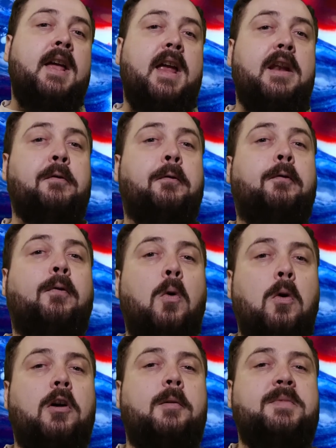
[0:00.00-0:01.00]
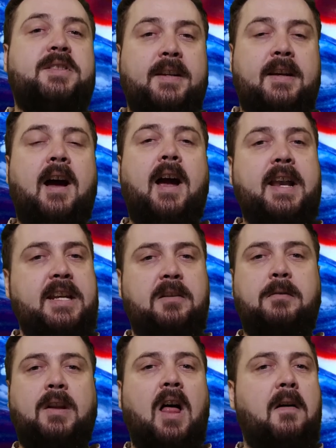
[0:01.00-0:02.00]
informs the kind
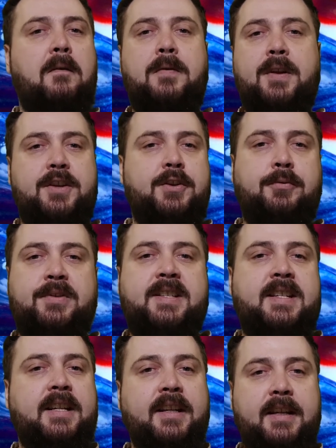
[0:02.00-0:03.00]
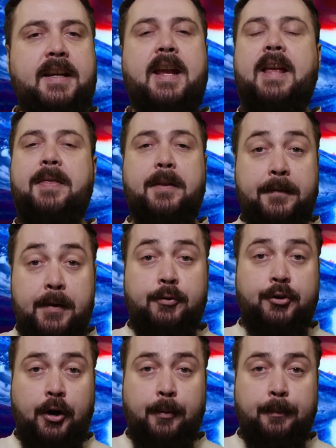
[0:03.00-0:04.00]
of love that you seek in the
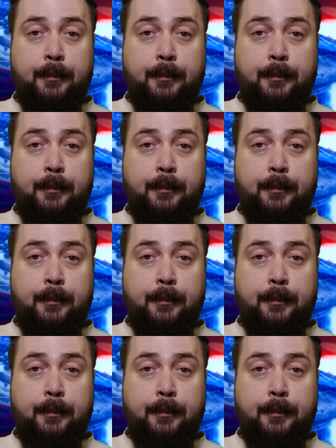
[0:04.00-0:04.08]
future.